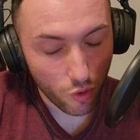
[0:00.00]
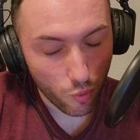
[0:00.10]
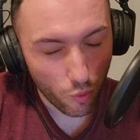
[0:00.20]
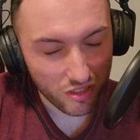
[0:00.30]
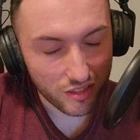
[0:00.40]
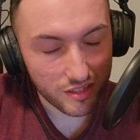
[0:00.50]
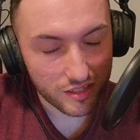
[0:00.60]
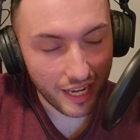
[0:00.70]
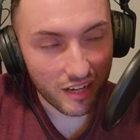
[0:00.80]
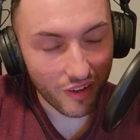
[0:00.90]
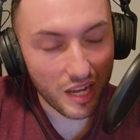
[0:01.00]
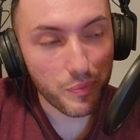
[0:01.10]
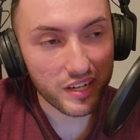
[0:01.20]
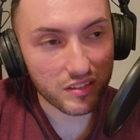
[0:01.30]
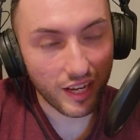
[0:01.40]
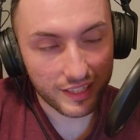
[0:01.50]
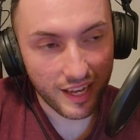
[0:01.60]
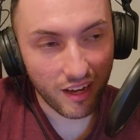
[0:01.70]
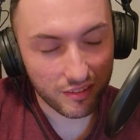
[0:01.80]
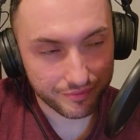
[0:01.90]
What's the state of Apex like
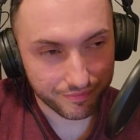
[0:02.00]
now?